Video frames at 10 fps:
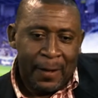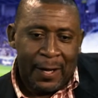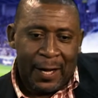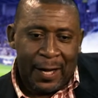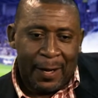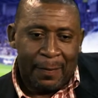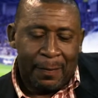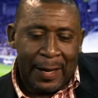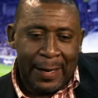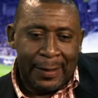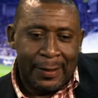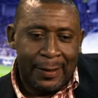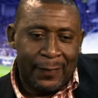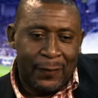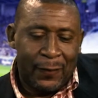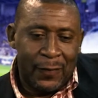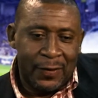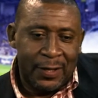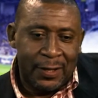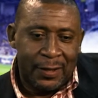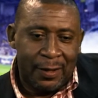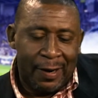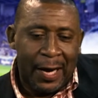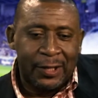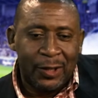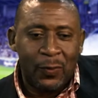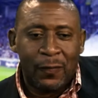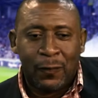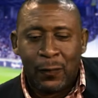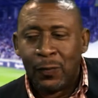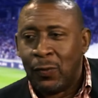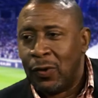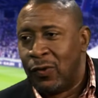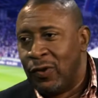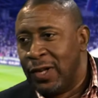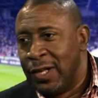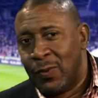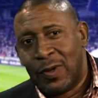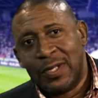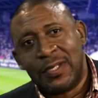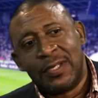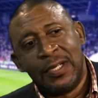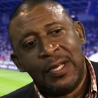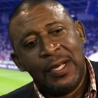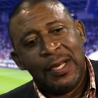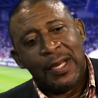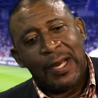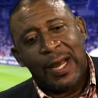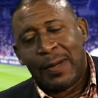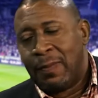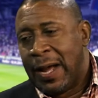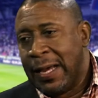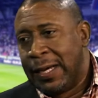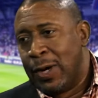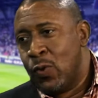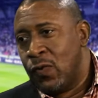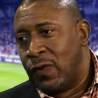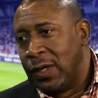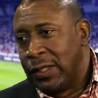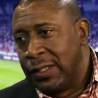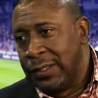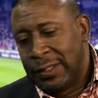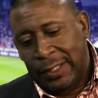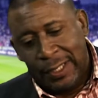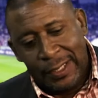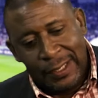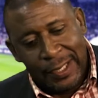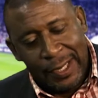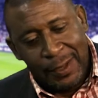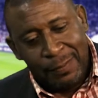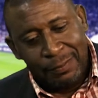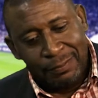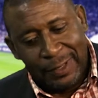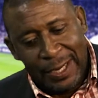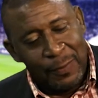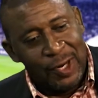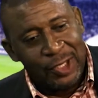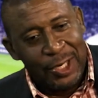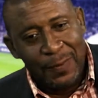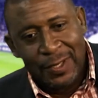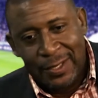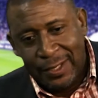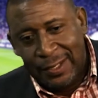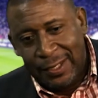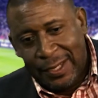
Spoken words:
my first interaction with football really was at Mahaica Oval. And I'm not ashamed to say